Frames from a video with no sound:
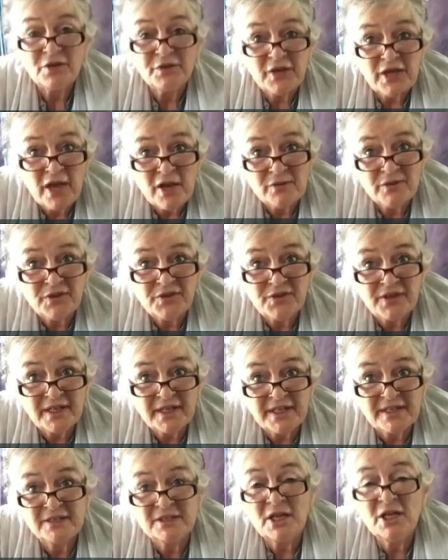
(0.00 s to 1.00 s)
The only thing
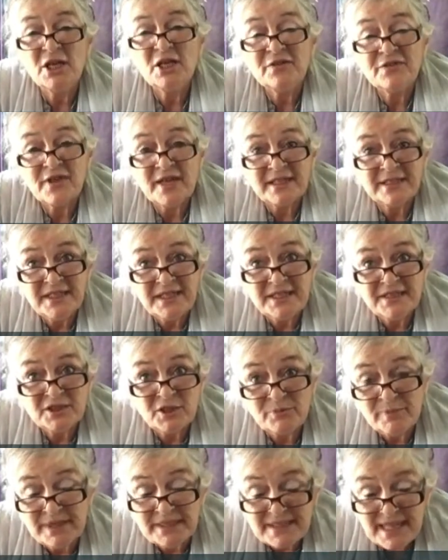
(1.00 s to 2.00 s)
is, they need
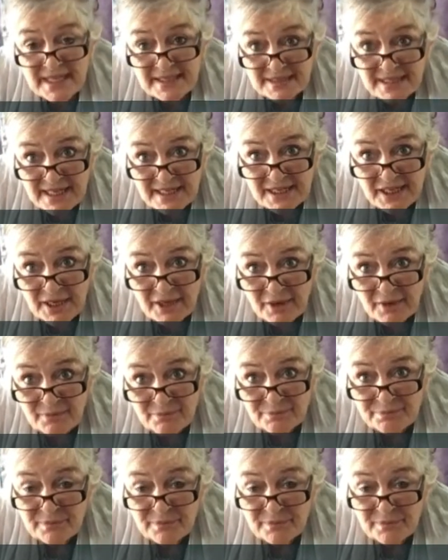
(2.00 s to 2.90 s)
to be 10 denier